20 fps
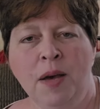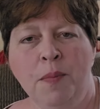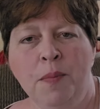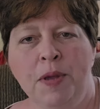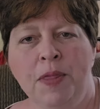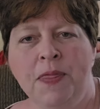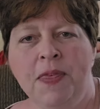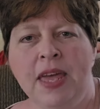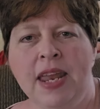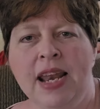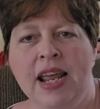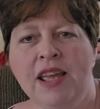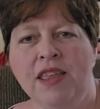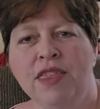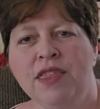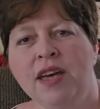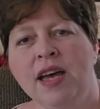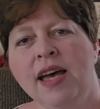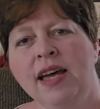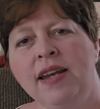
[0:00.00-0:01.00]
But then I
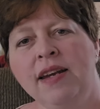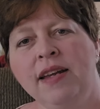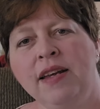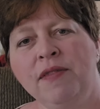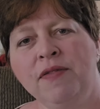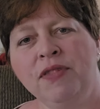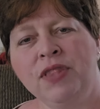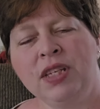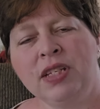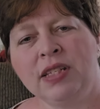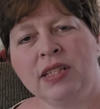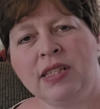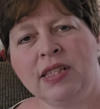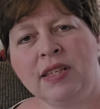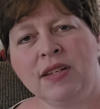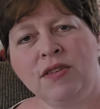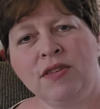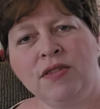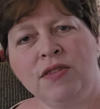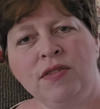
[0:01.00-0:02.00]
thought of this
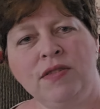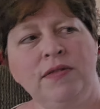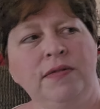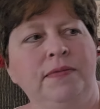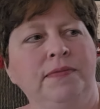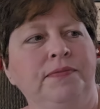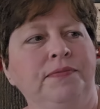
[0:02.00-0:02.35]
little